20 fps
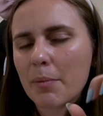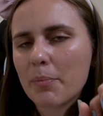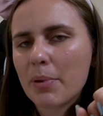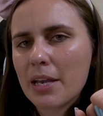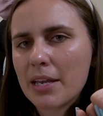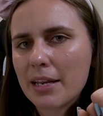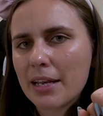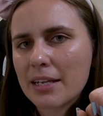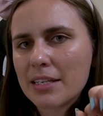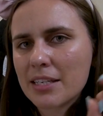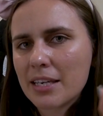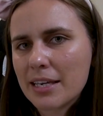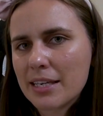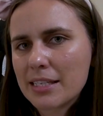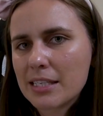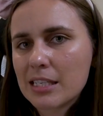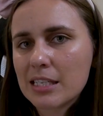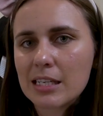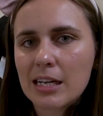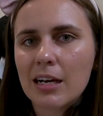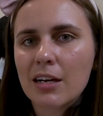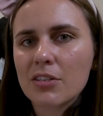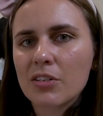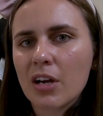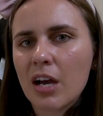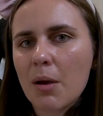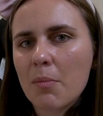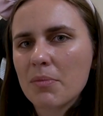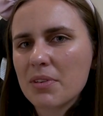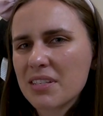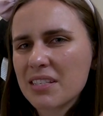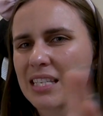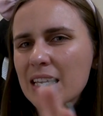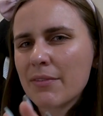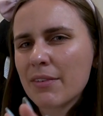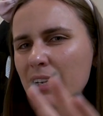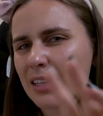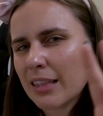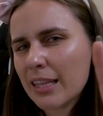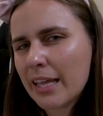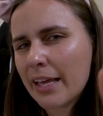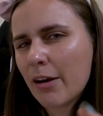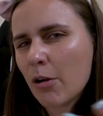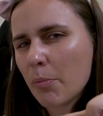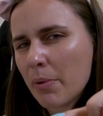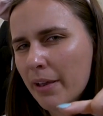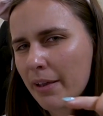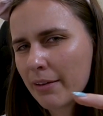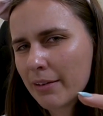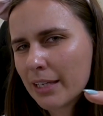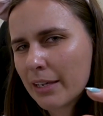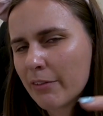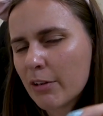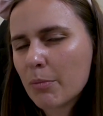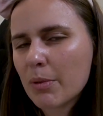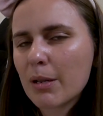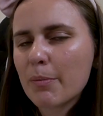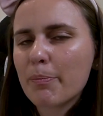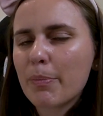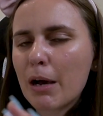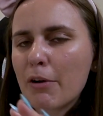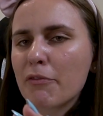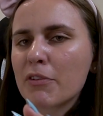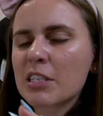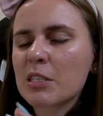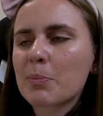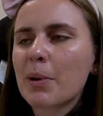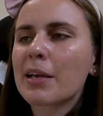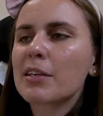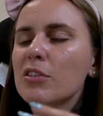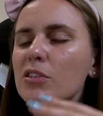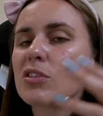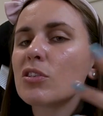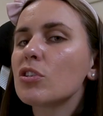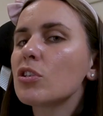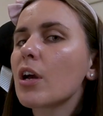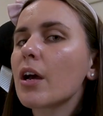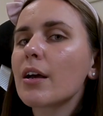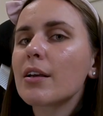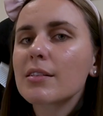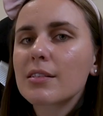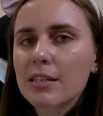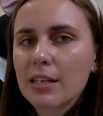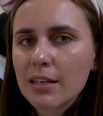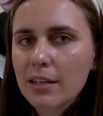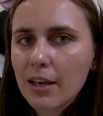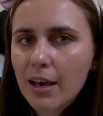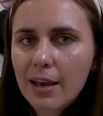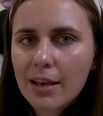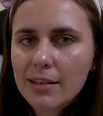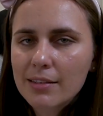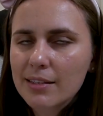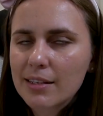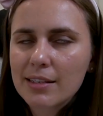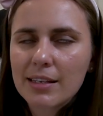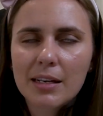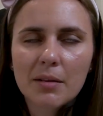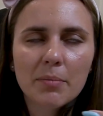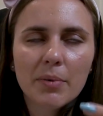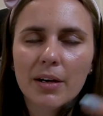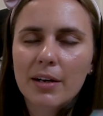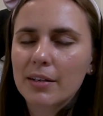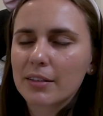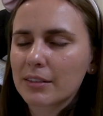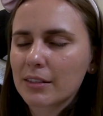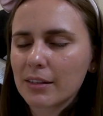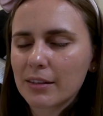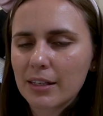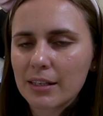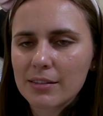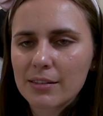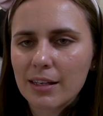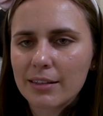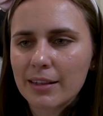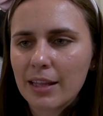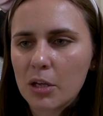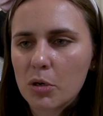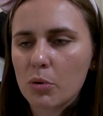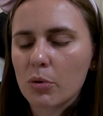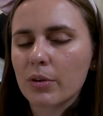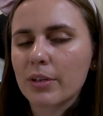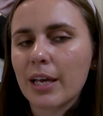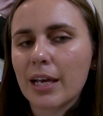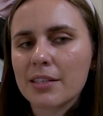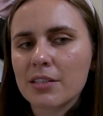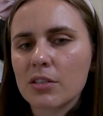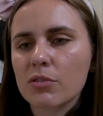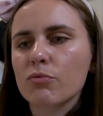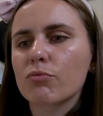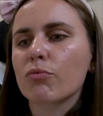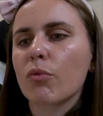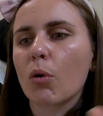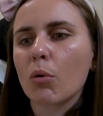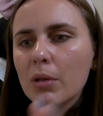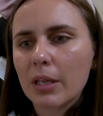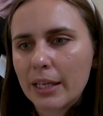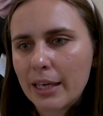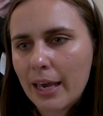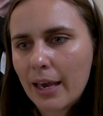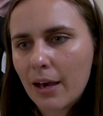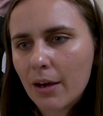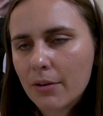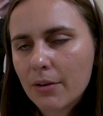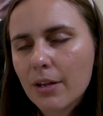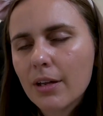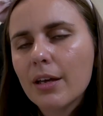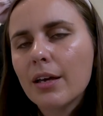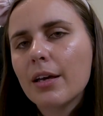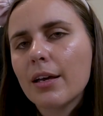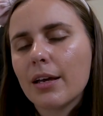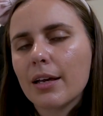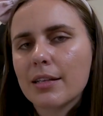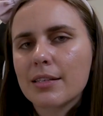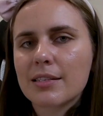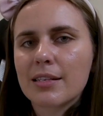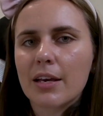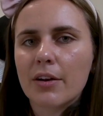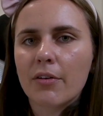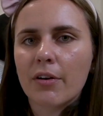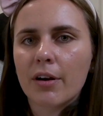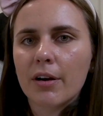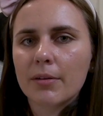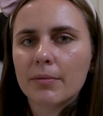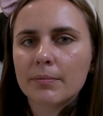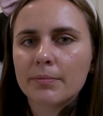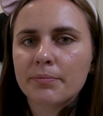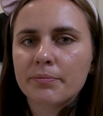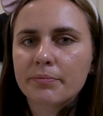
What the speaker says: PDT start time. Just give it a little bit, give it a bit of buffer space just in case there's any bugs and things like that, or in case it's rolling out, etc.